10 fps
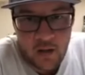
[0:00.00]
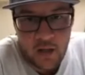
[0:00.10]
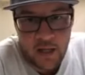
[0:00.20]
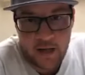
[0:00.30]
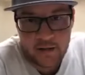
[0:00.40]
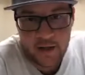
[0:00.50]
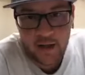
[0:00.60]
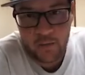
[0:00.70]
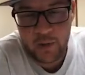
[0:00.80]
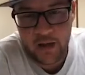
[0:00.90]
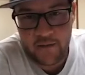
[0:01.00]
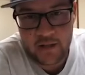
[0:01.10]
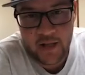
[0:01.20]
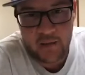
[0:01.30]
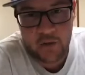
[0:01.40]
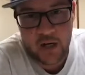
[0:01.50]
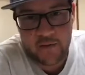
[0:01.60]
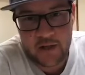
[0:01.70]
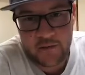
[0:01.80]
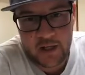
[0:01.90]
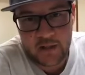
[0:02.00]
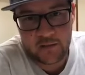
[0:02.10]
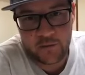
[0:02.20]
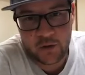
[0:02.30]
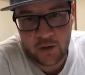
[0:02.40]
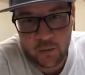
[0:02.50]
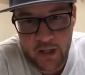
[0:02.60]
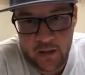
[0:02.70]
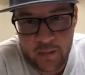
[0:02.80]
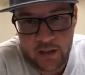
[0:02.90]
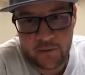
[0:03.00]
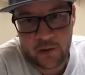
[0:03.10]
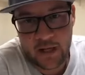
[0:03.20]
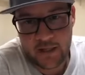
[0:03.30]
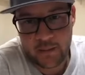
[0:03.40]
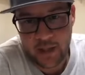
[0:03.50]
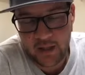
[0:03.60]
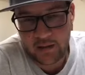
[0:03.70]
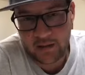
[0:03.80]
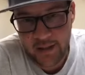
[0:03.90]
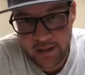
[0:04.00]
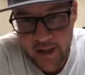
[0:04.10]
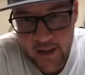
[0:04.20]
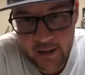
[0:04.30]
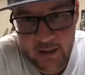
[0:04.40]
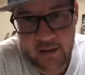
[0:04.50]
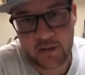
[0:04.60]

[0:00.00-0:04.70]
And at the end we have the same drivers fighting for the win but for less money. Exactly.